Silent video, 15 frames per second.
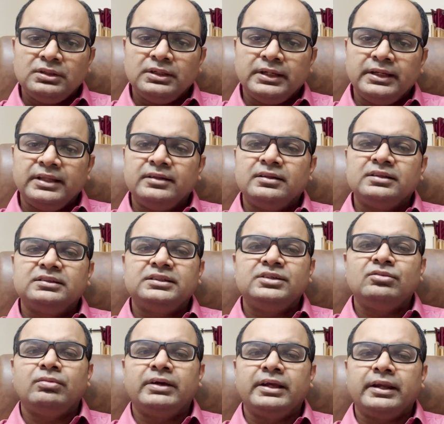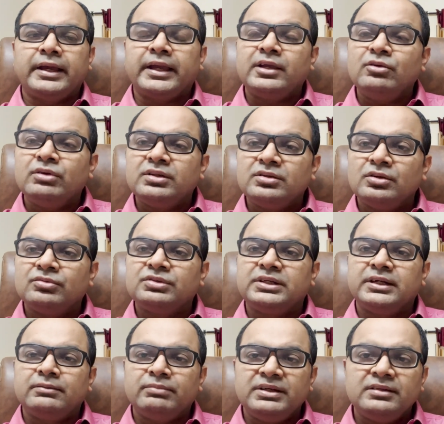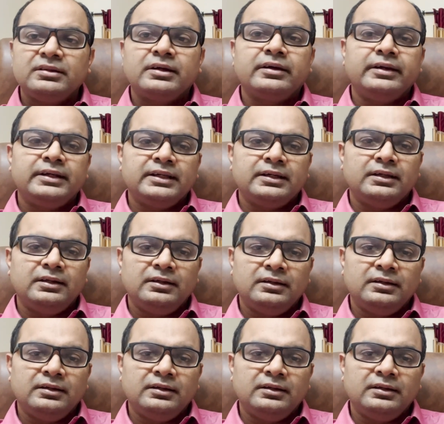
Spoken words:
in industries where accuracy of statements are critical,